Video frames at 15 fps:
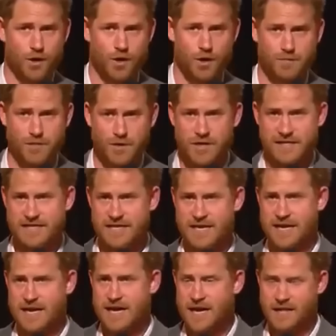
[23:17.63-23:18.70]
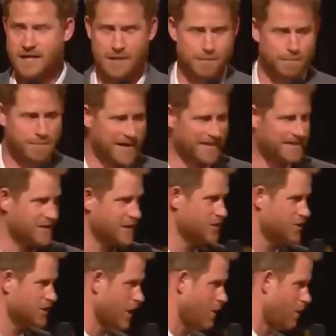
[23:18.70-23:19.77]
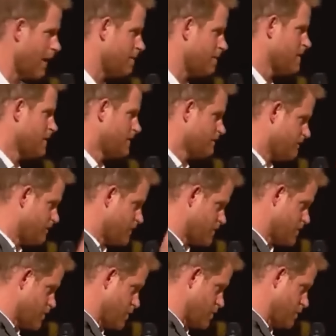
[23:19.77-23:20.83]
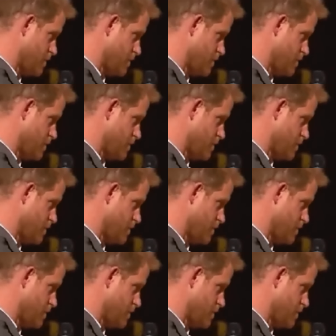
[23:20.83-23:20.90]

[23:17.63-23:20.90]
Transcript: on reality. They may have left the royal family, but the